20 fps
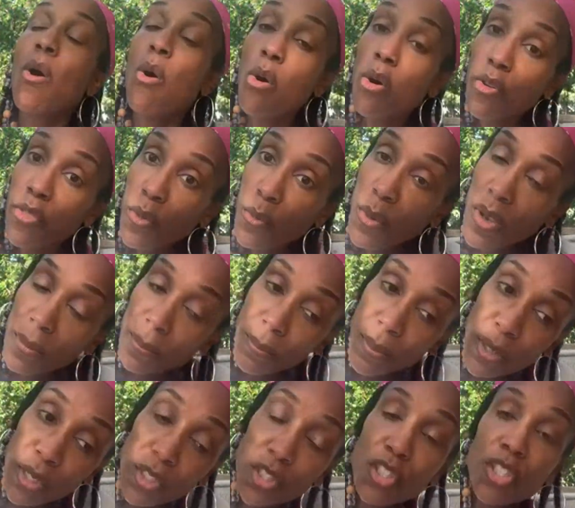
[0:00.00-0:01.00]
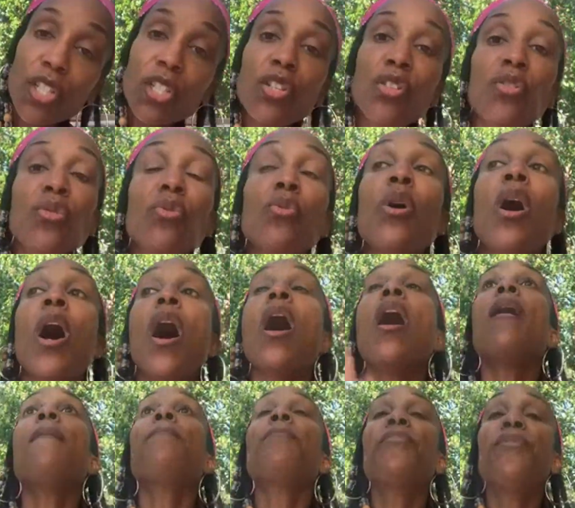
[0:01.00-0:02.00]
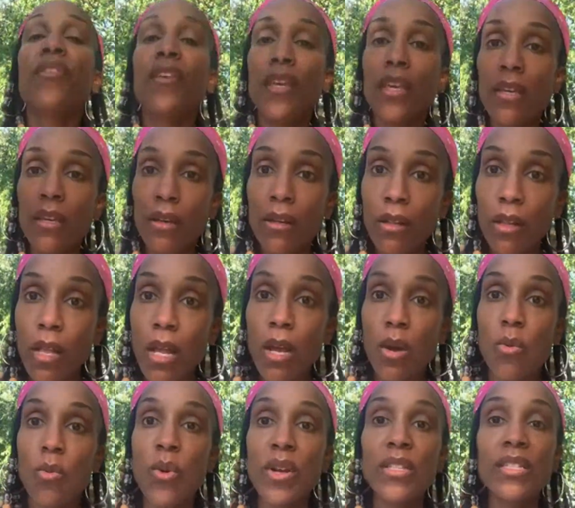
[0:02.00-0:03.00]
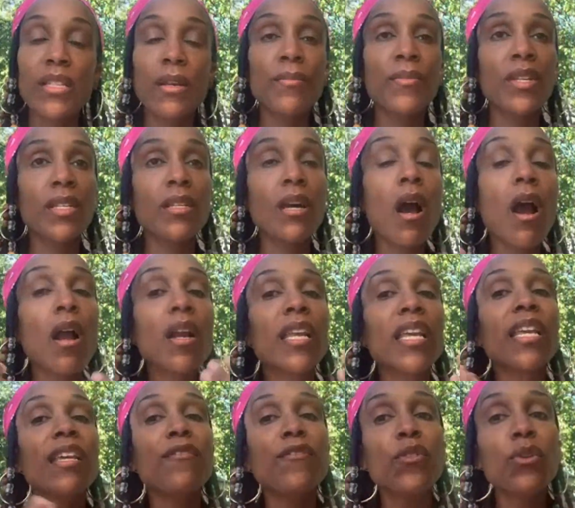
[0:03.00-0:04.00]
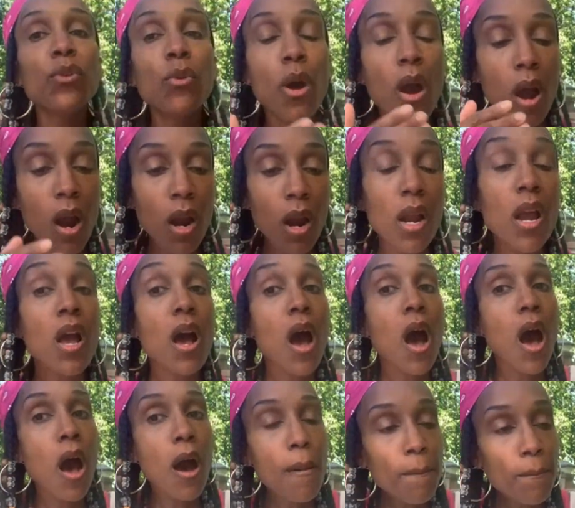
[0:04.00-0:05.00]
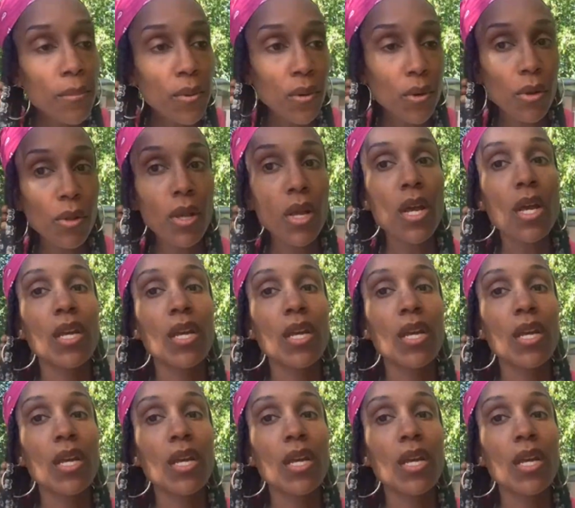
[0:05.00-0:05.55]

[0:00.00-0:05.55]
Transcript: or the wind pushing you up the hill when something's hard, if you are humble.